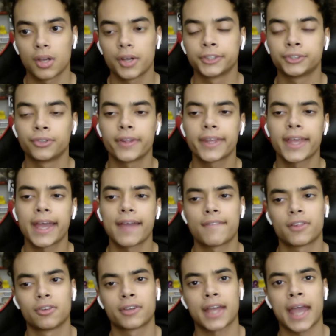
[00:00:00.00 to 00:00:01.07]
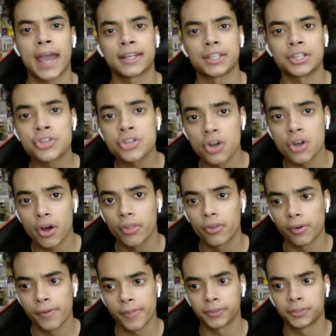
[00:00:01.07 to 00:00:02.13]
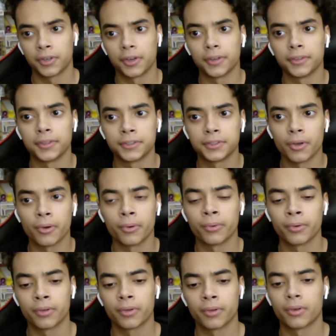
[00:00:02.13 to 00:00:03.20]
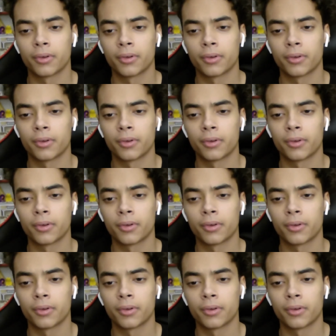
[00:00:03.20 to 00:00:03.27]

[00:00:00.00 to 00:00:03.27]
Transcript: So they can't even look at each other or they'll turn into stone.